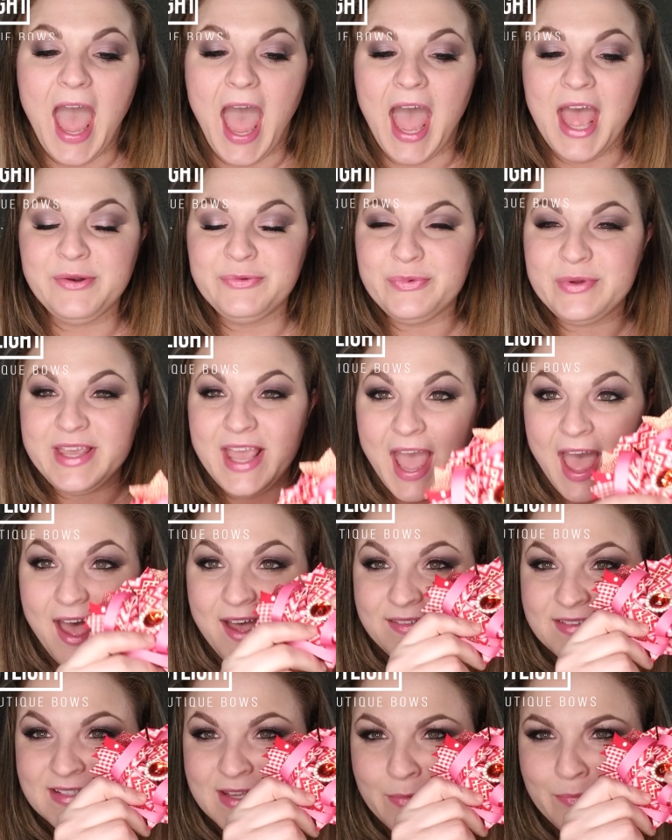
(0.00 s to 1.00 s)
and we
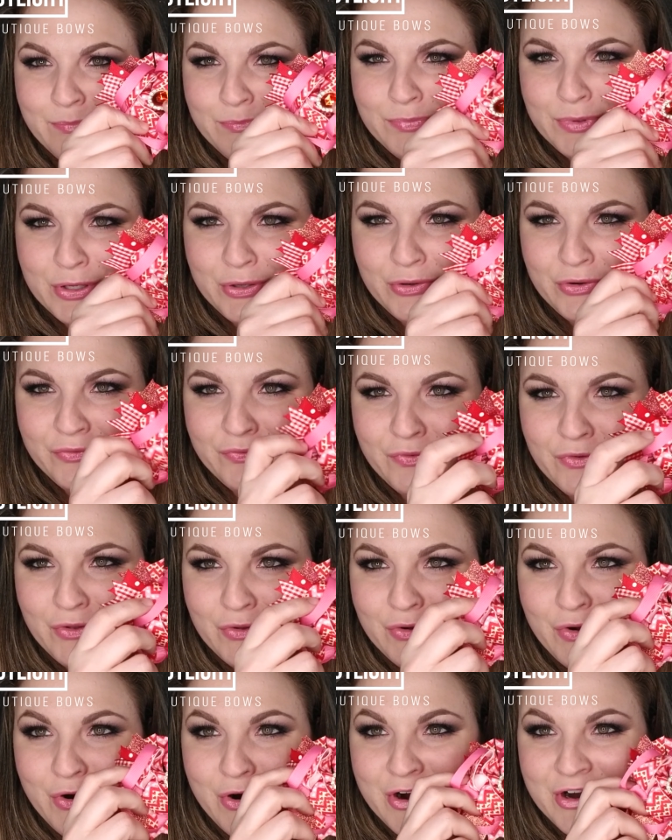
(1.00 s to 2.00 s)
have some
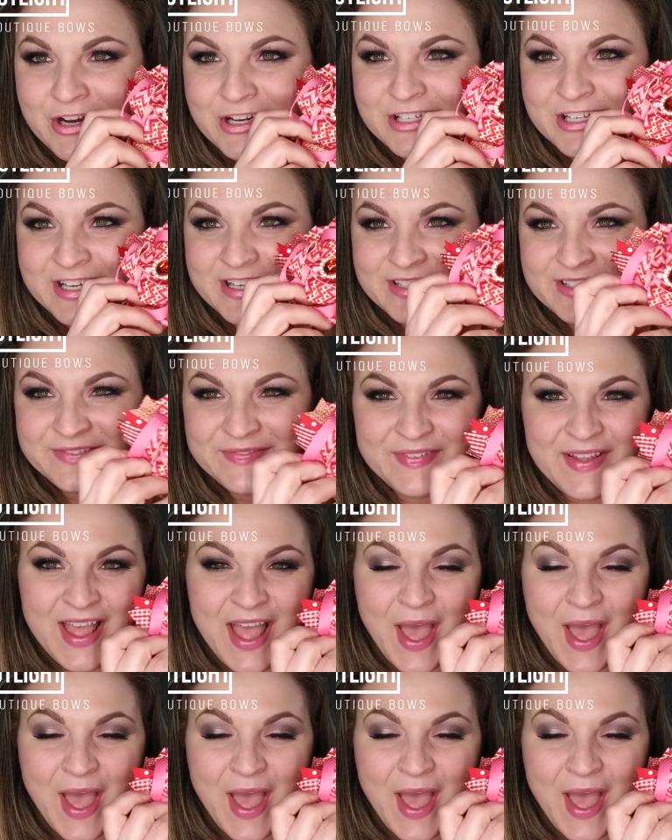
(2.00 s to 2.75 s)
beautiful, gorgeous